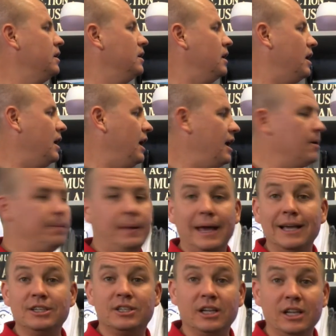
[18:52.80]
I had a
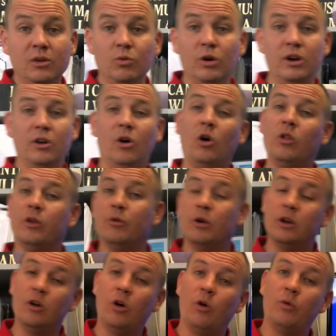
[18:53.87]
patient, he wouldn't hold, and
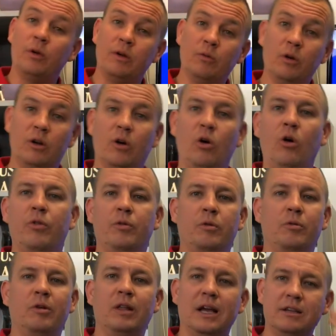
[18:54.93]
we
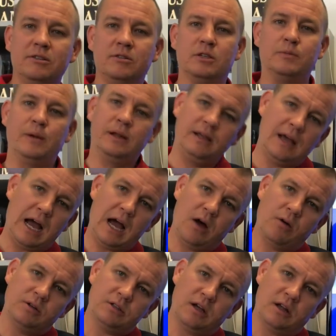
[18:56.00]
realized he was spending
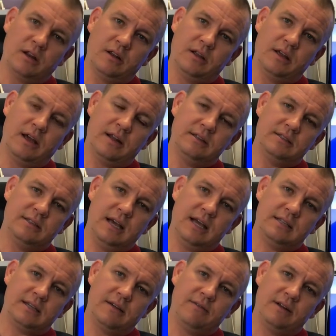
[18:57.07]
hours at his
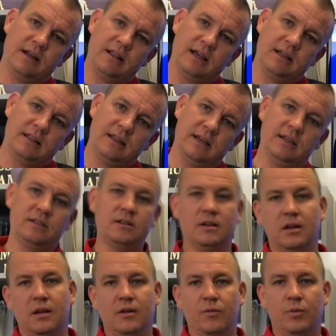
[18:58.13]
desk every day like this.
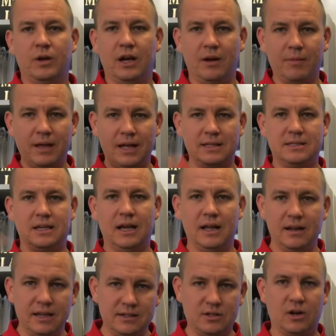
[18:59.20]
We got him a
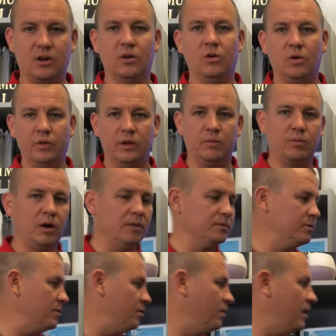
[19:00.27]
headset, he started holding, problems
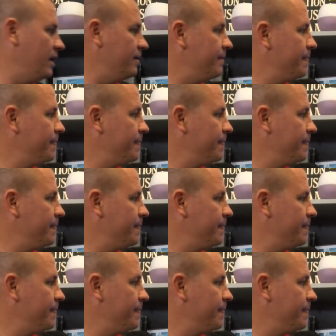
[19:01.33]
went away.